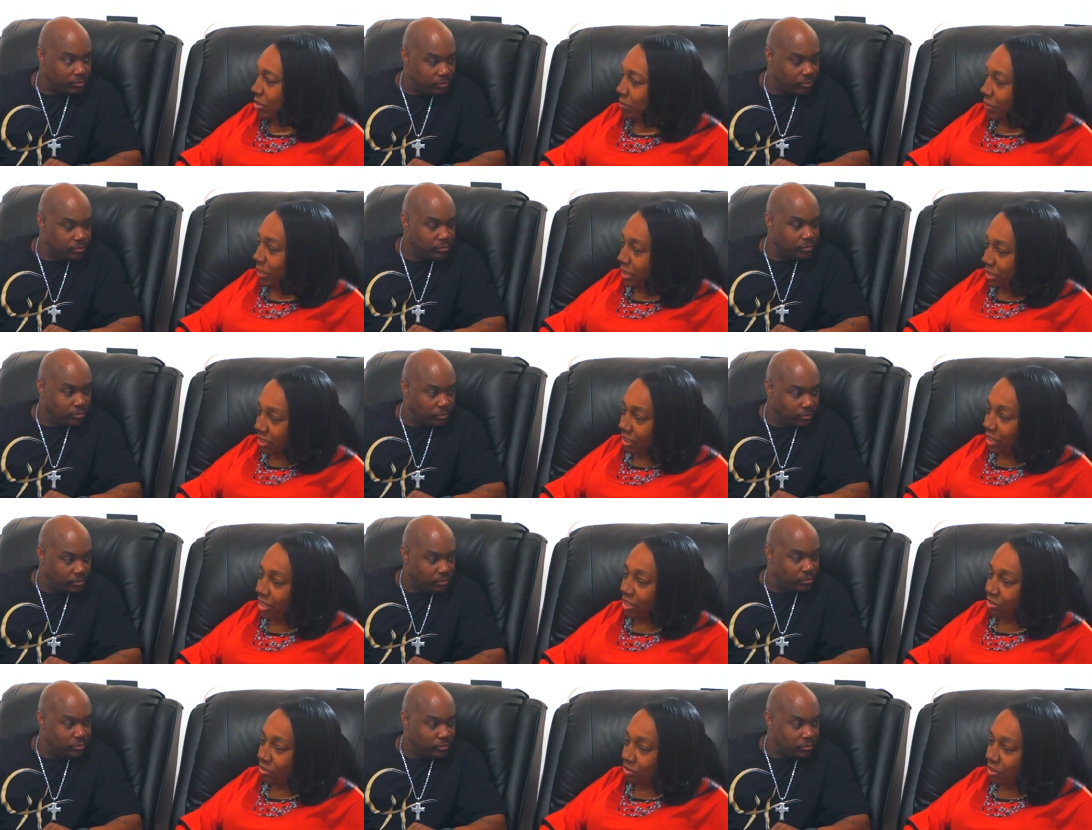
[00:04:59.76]
Speaker 1: to make a
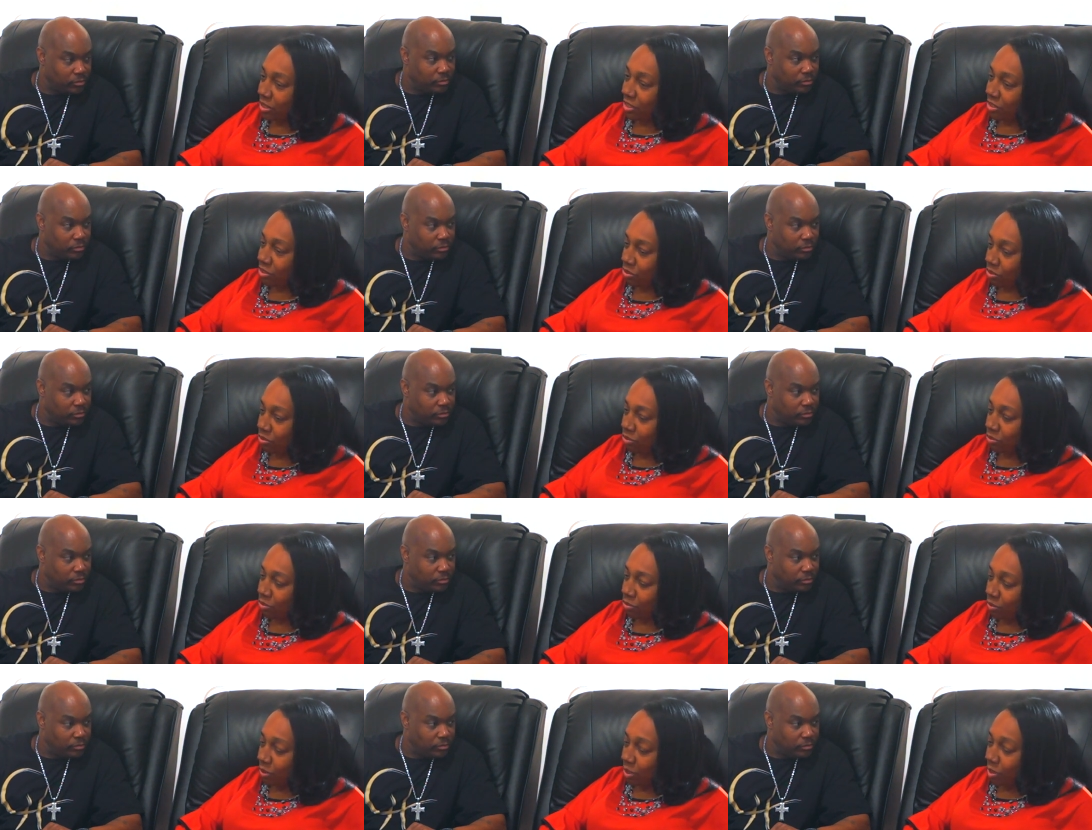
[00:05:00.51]
change, you need
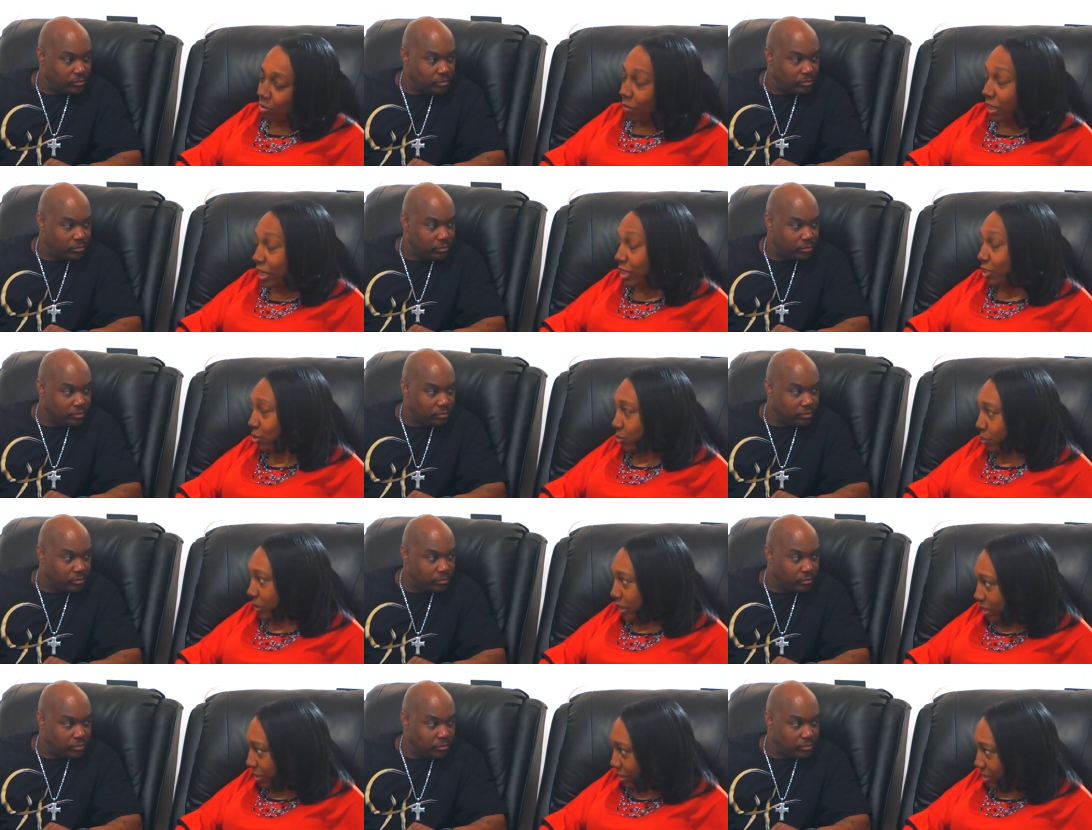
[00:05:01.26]
to make a
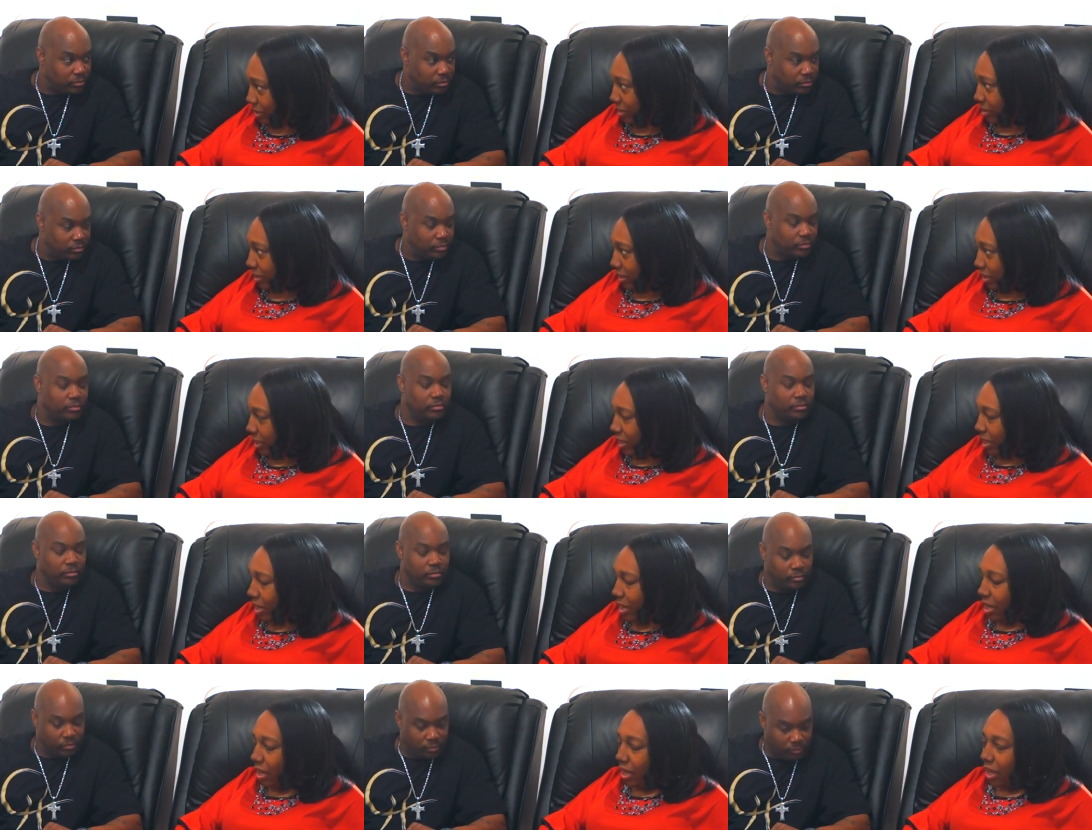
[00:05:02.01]
choice.
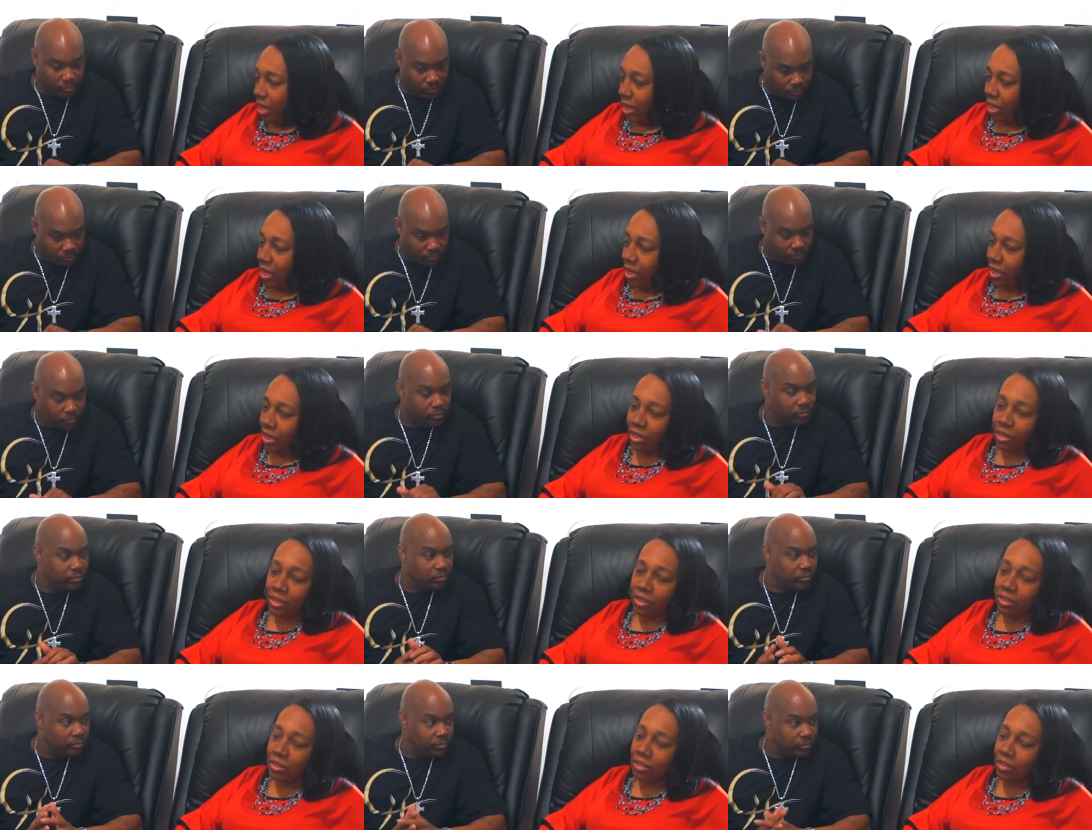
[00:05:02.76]
Mm-hmm.
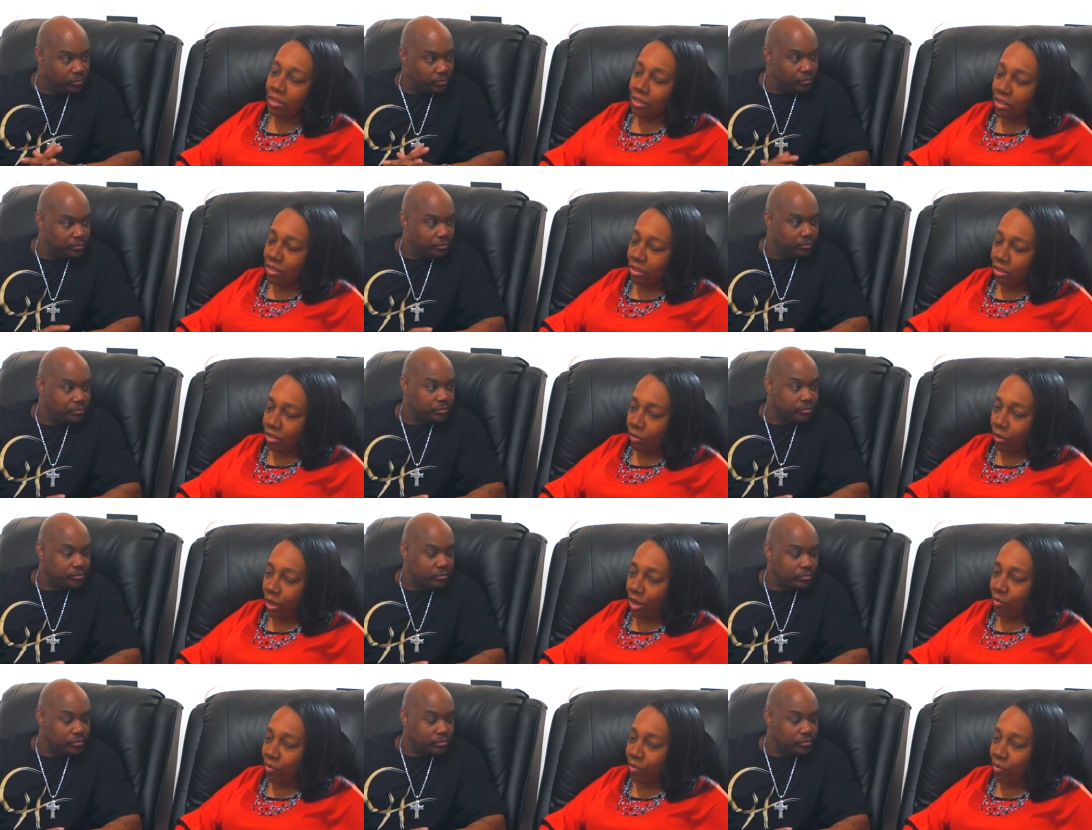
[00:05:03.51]
And you know,